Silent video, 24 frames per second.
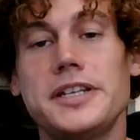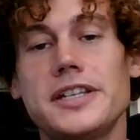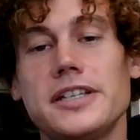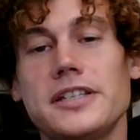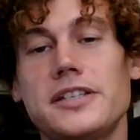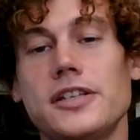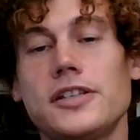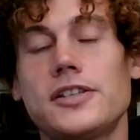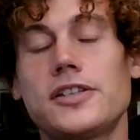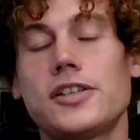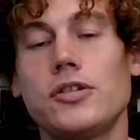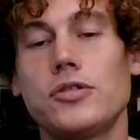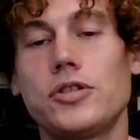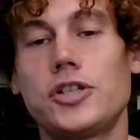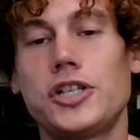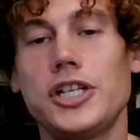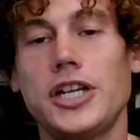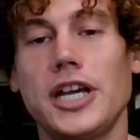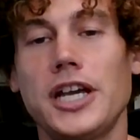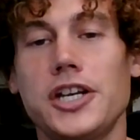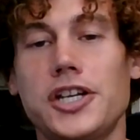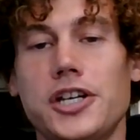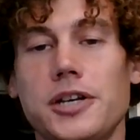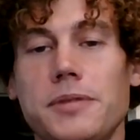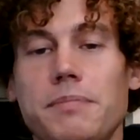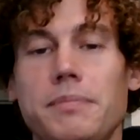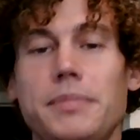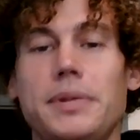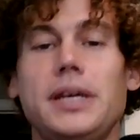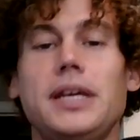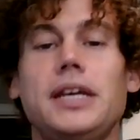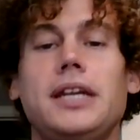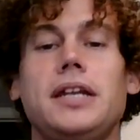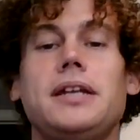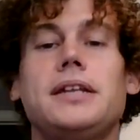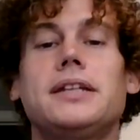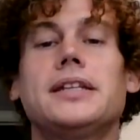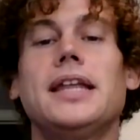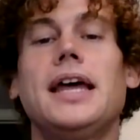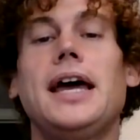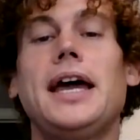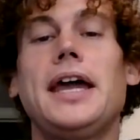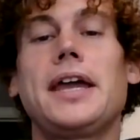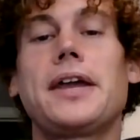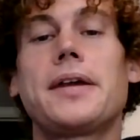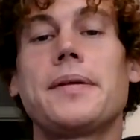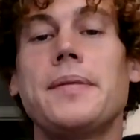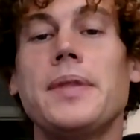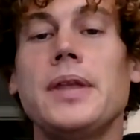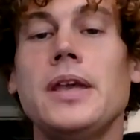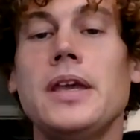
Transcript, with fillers: Disassociation being like